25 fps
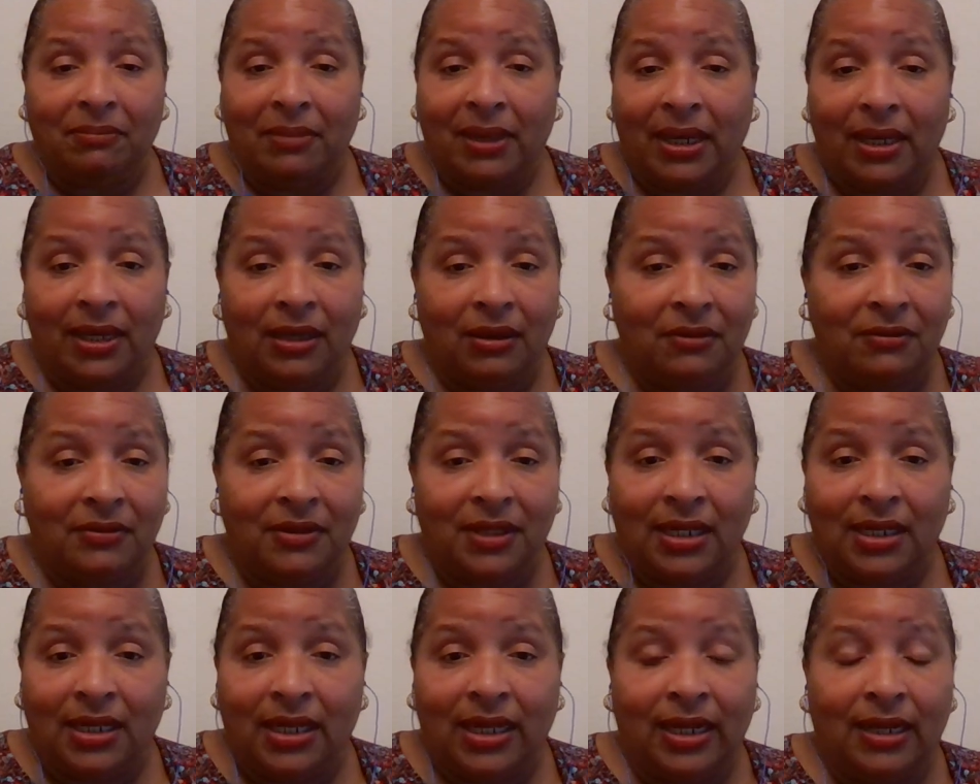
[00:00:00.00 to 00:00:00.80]
back over
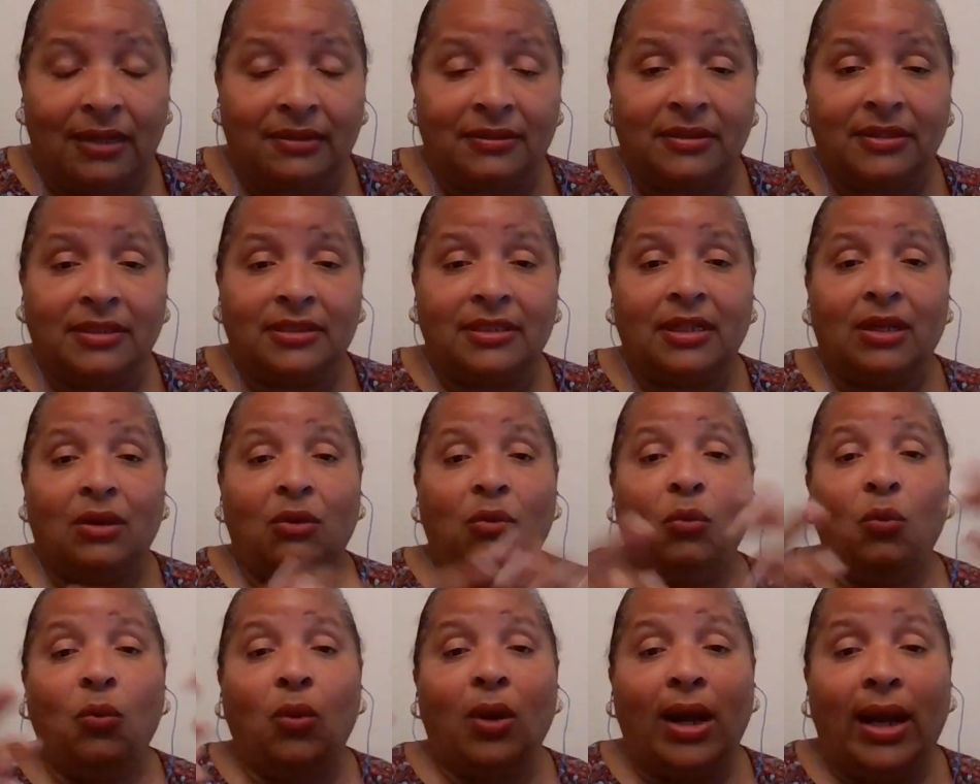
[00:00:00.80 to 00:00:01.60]
their lives and say,
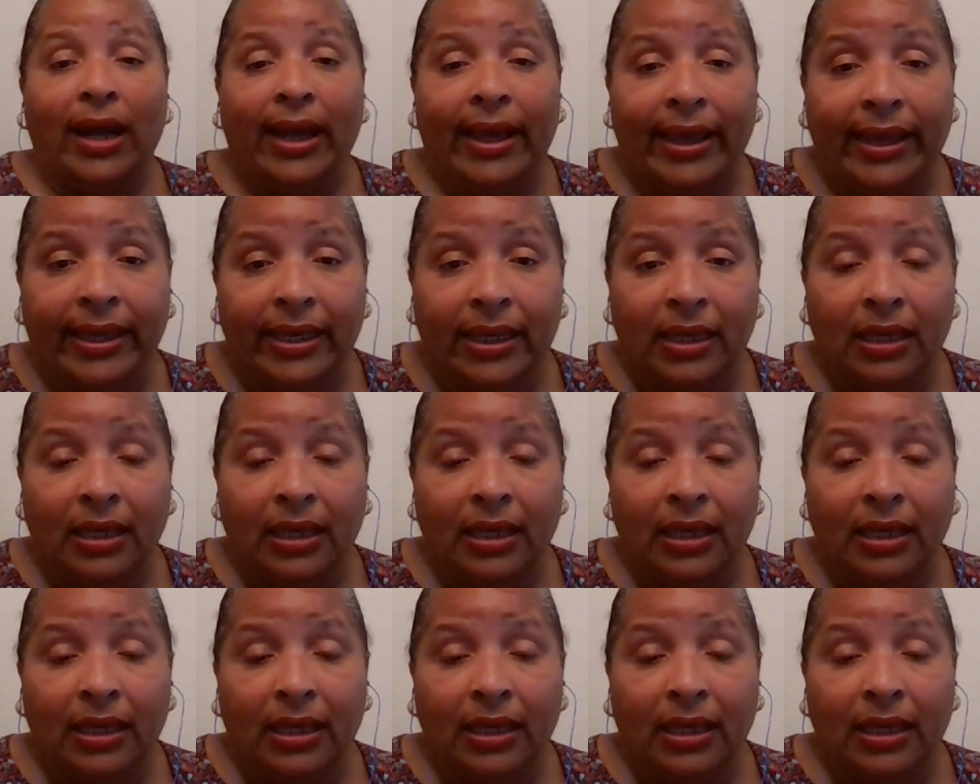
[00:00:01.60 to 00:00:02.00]
why?